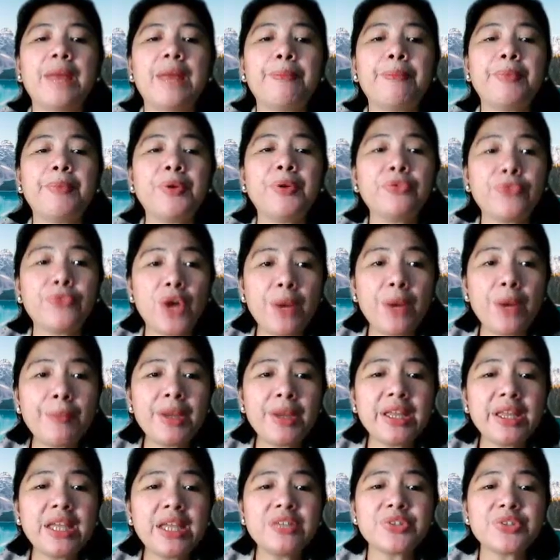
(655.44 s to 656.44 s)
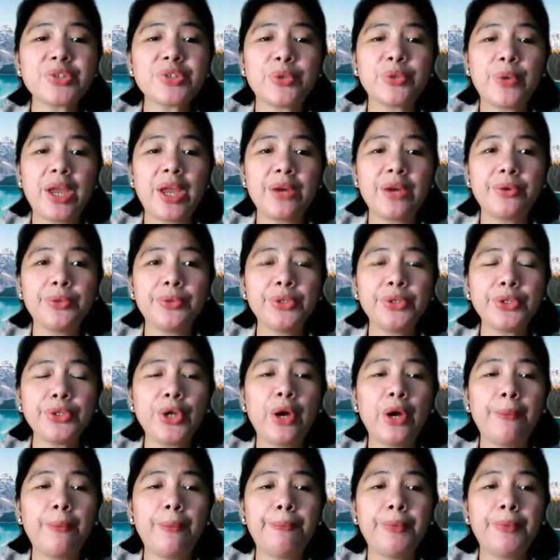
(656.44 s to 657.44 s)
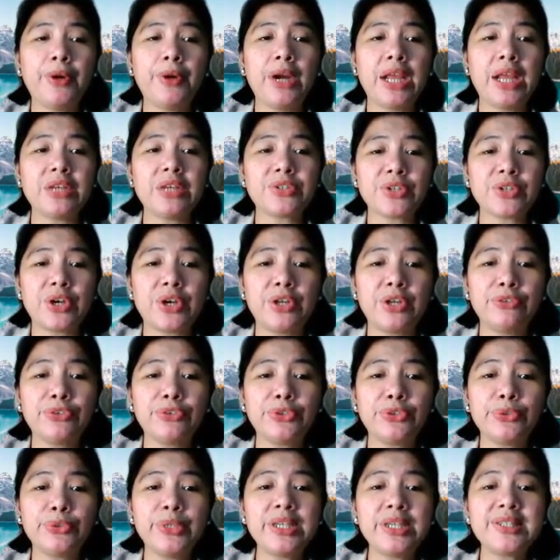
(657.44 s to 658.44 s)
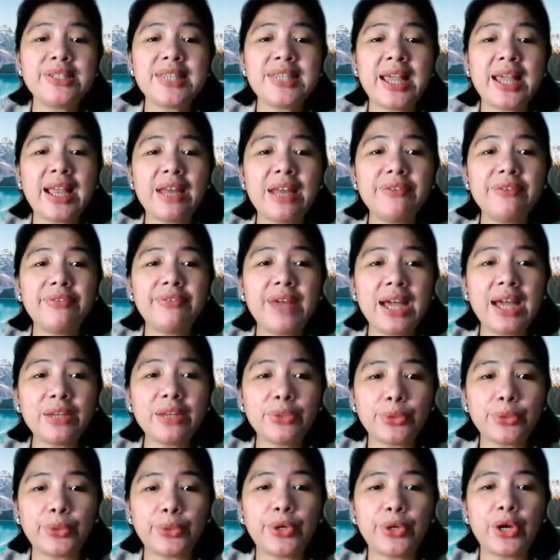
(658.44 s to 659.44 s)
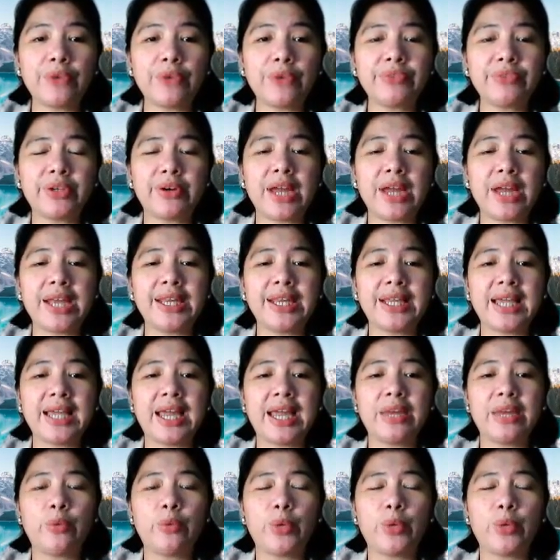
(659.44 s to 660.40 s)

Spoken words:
perform again square root operation to the second factor of the radicand,